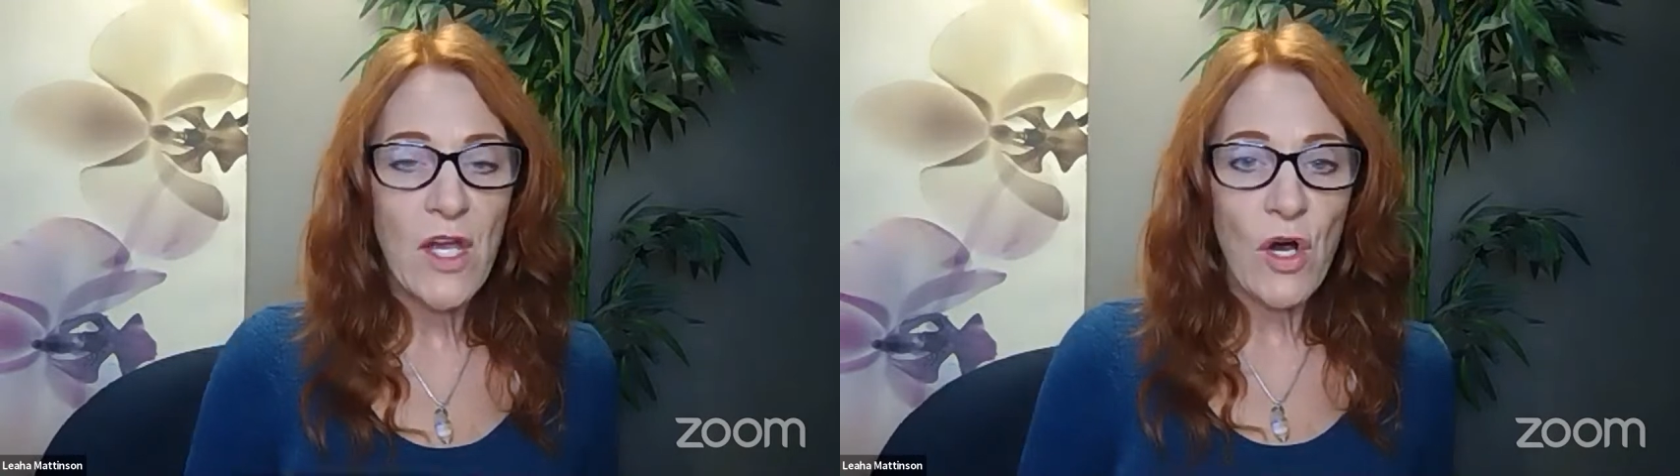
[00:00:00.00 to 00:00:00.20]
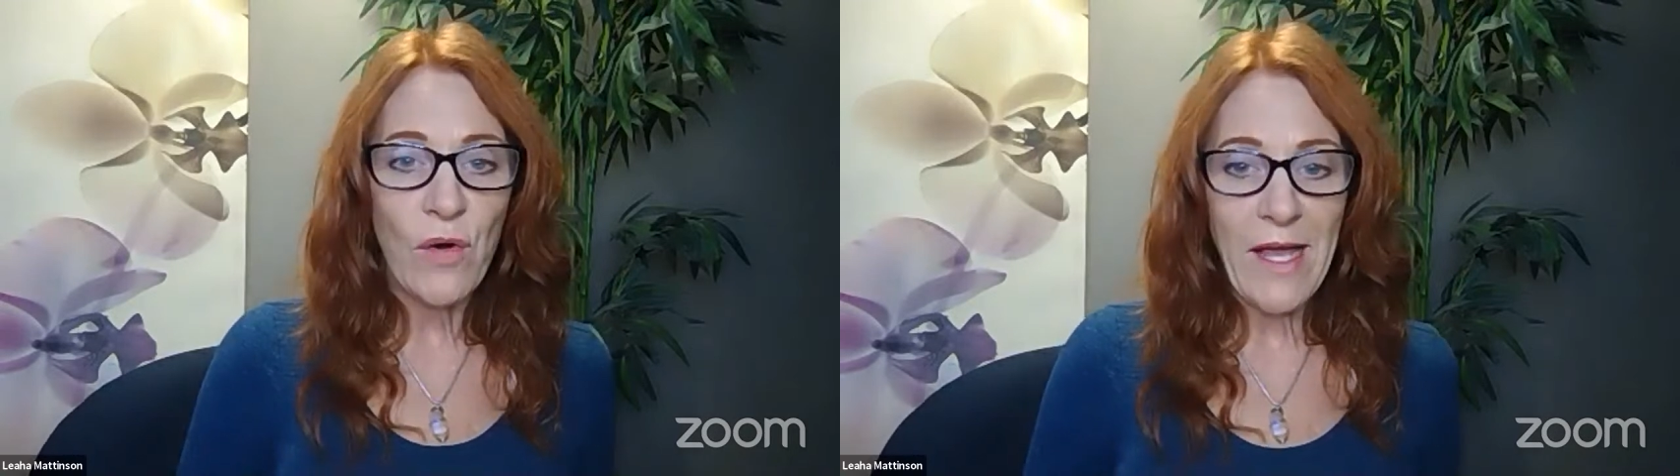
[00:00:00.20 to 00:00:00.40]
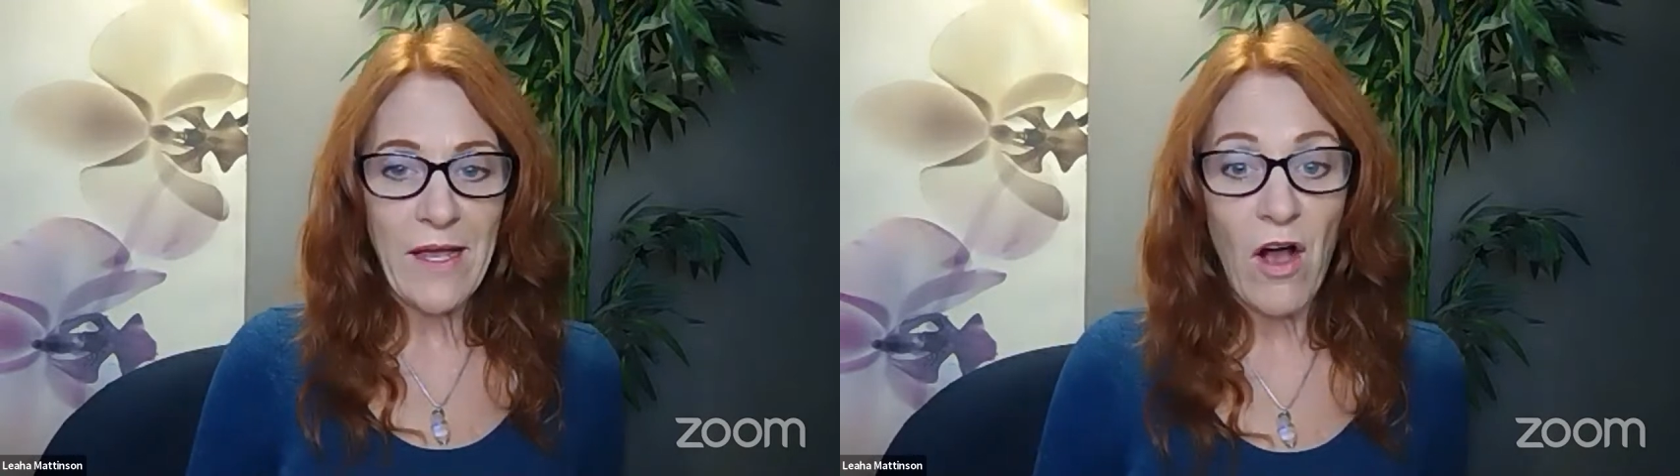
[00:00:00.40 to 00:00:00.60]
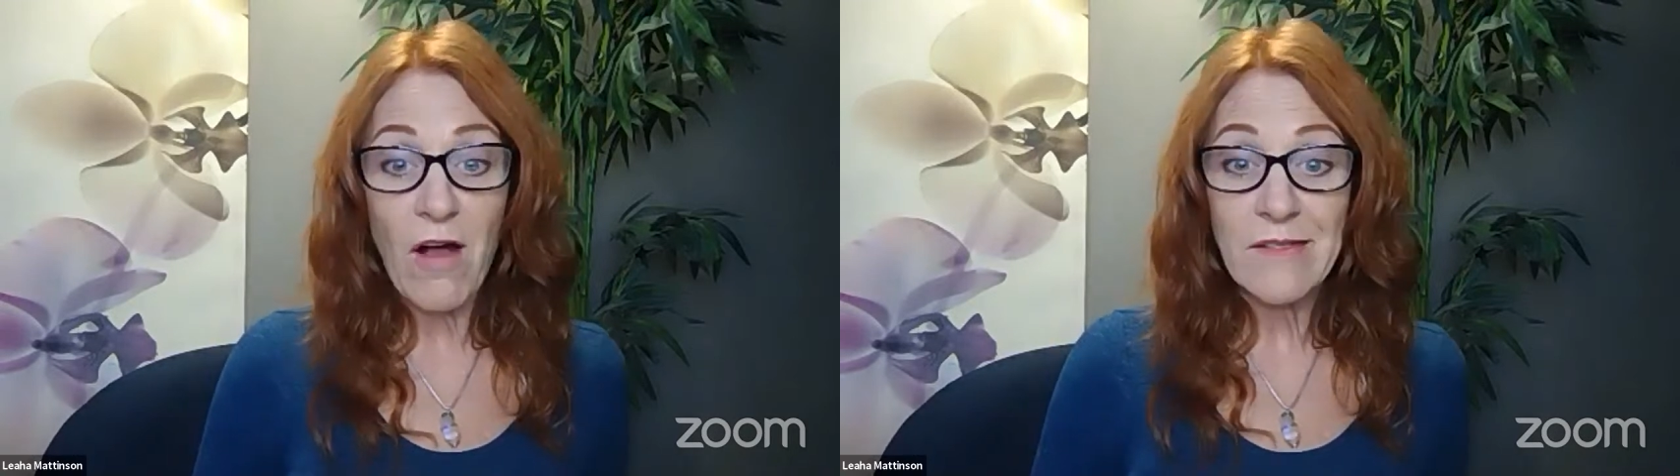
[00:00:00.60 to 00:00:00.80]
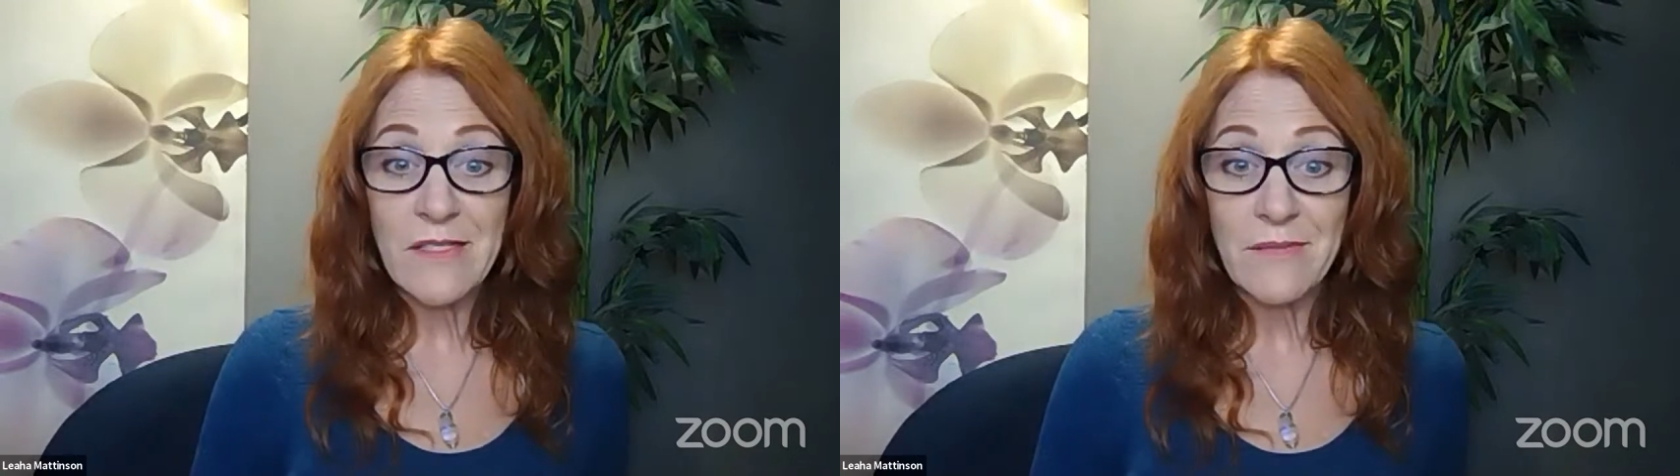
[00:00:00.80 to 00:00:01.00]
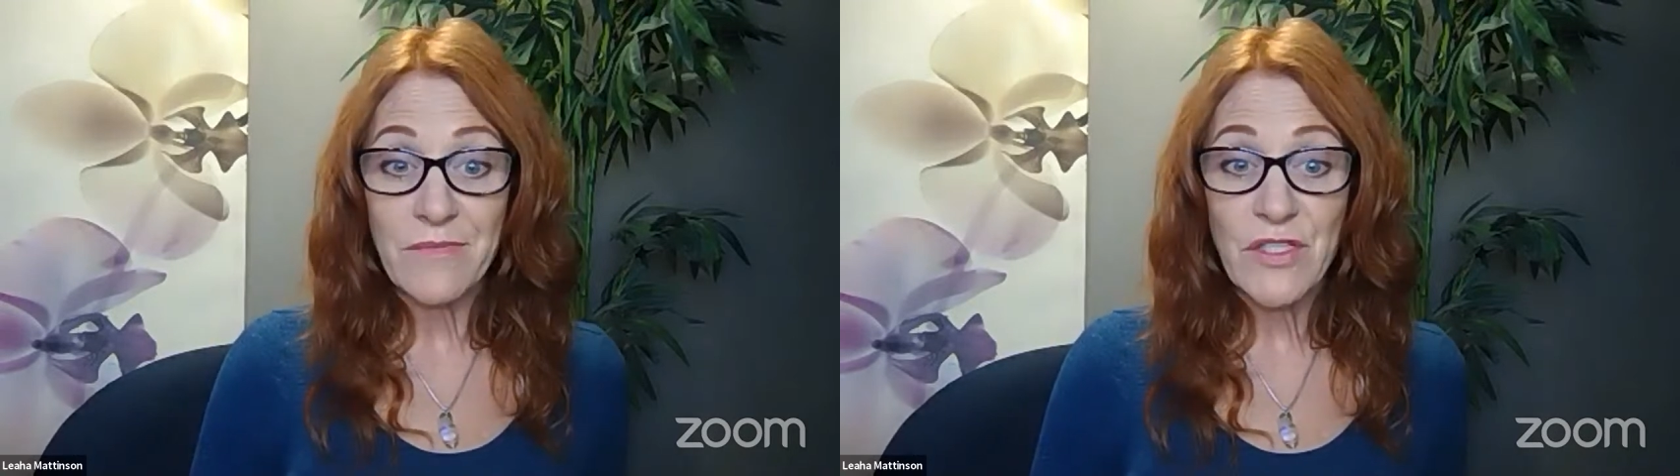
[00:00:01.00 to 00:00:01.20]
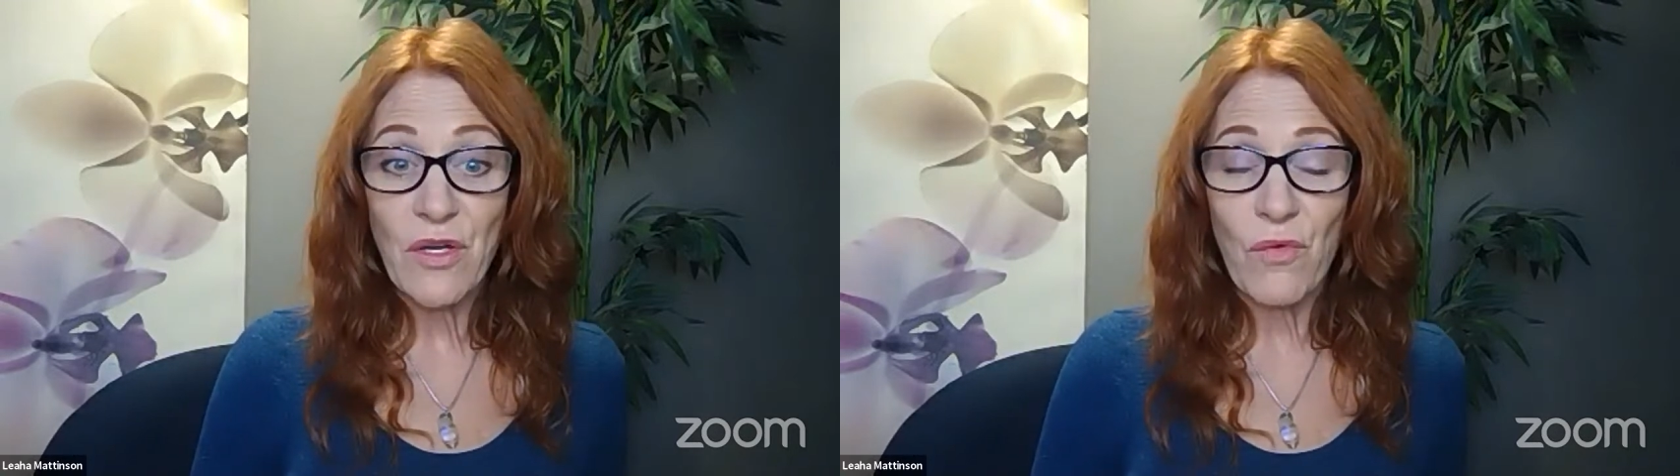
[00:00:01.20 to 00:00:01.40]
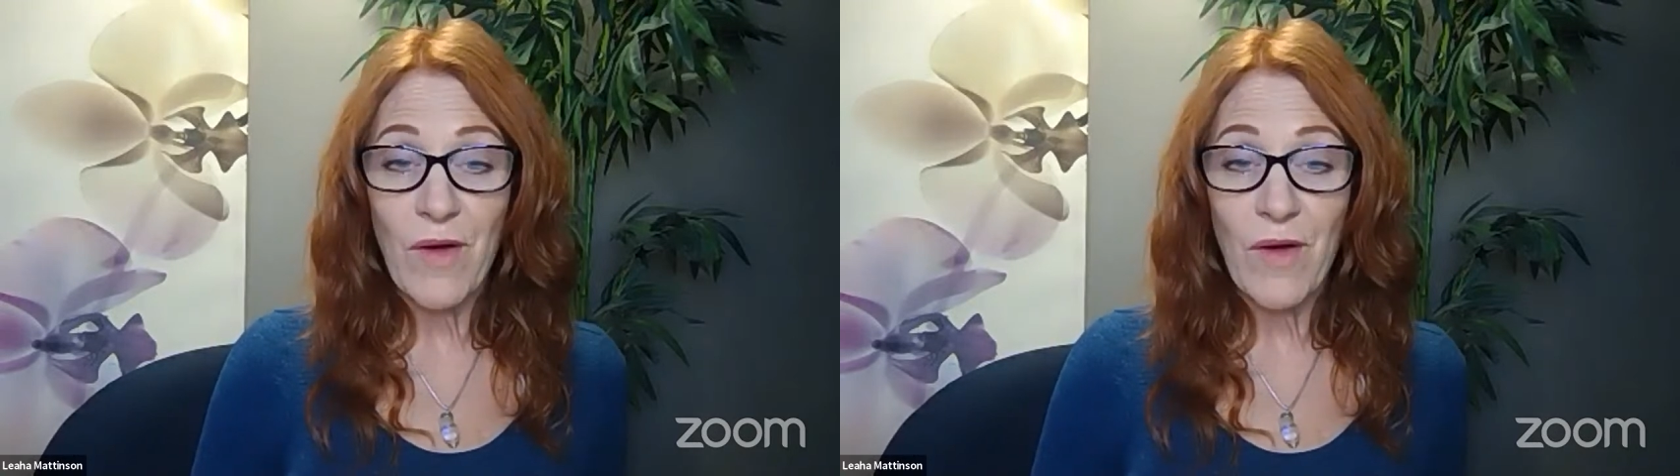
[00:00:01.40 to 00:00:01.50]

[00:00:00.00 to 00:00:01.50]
Okay, awesome. So